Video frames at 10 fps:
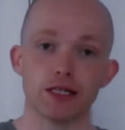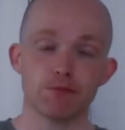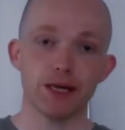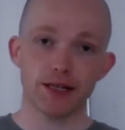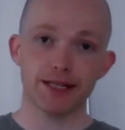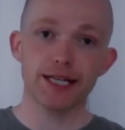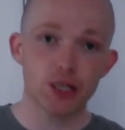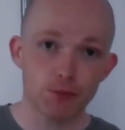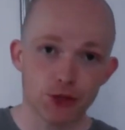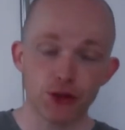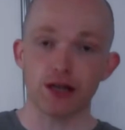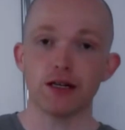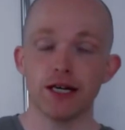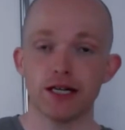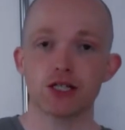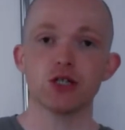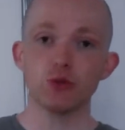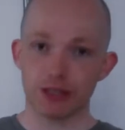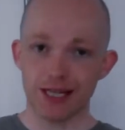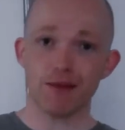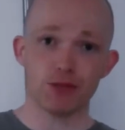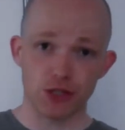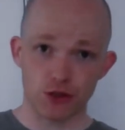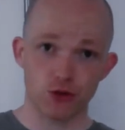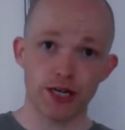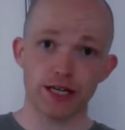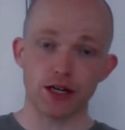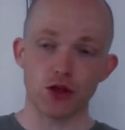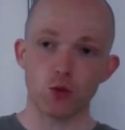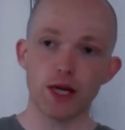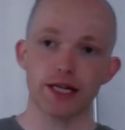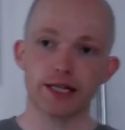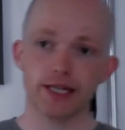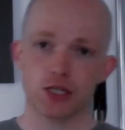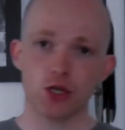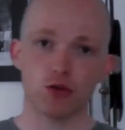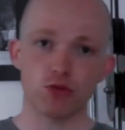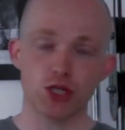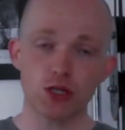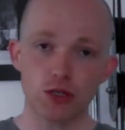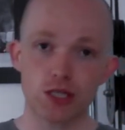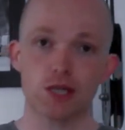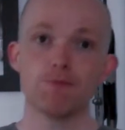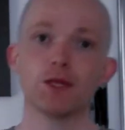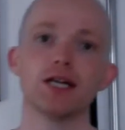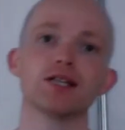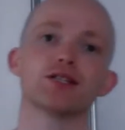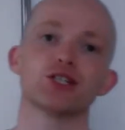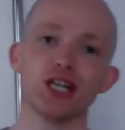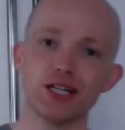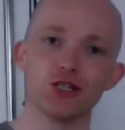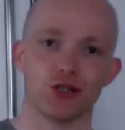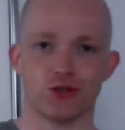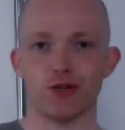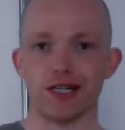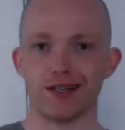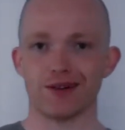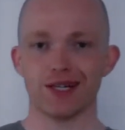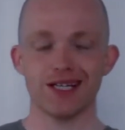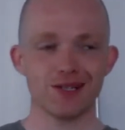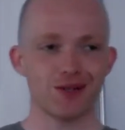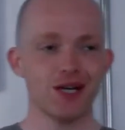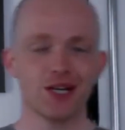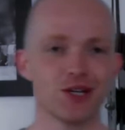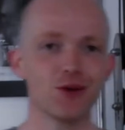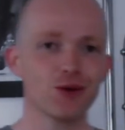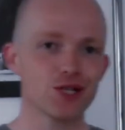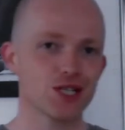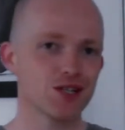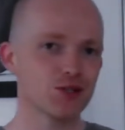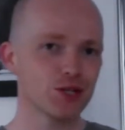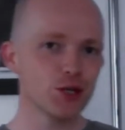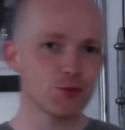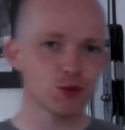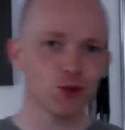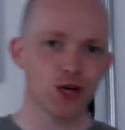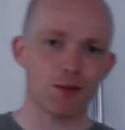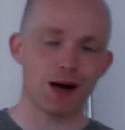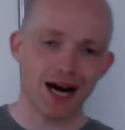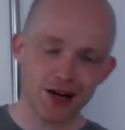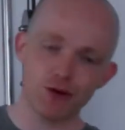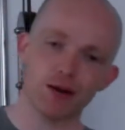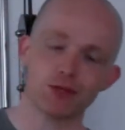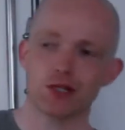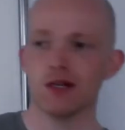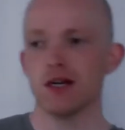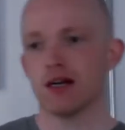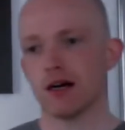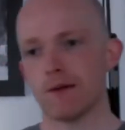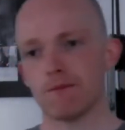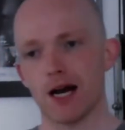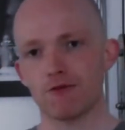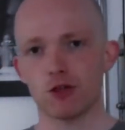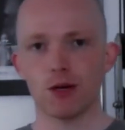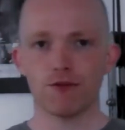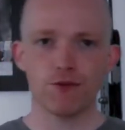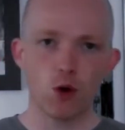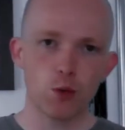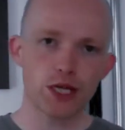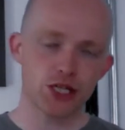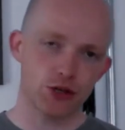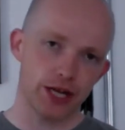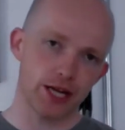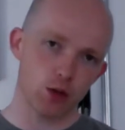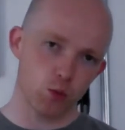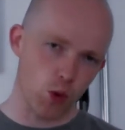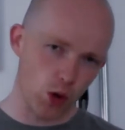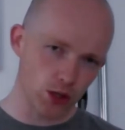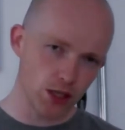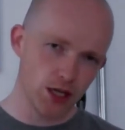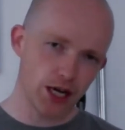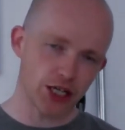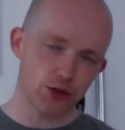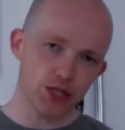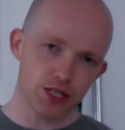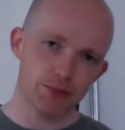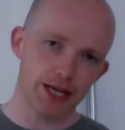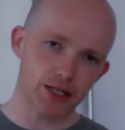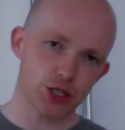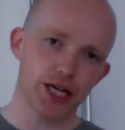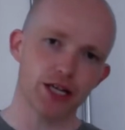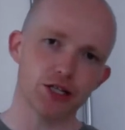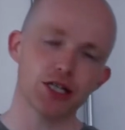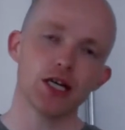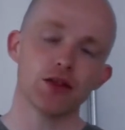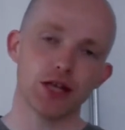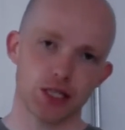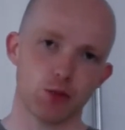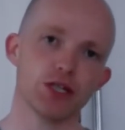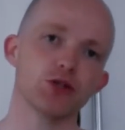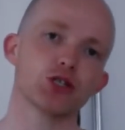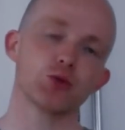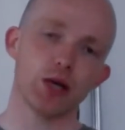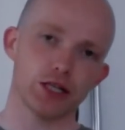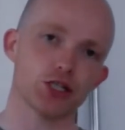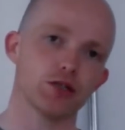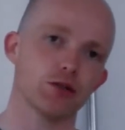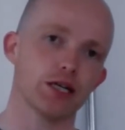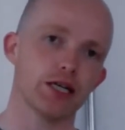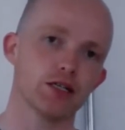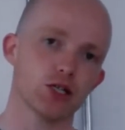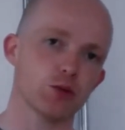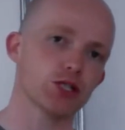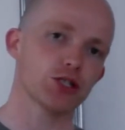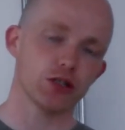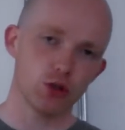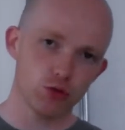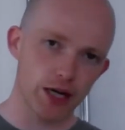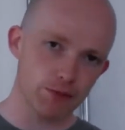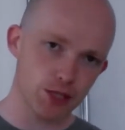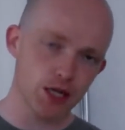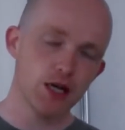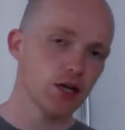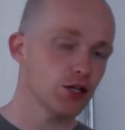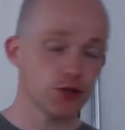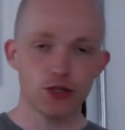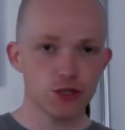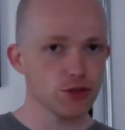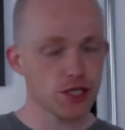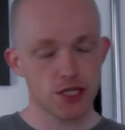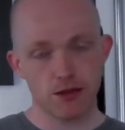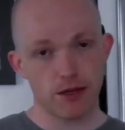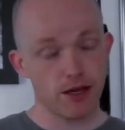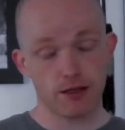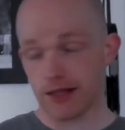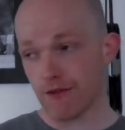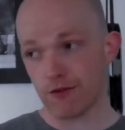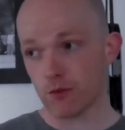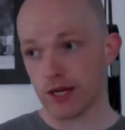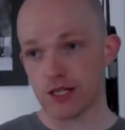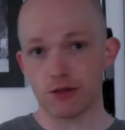It's better than any computer. It's going to adapt to your training, and the way to kickstart results is to change your training. Okay, so you notice you do a new program, high reps. After about 4 weeks, you're going to hit a wall, and you need to make a change. That's when you switch. Okay, switch to low reps. You can do this in different ways.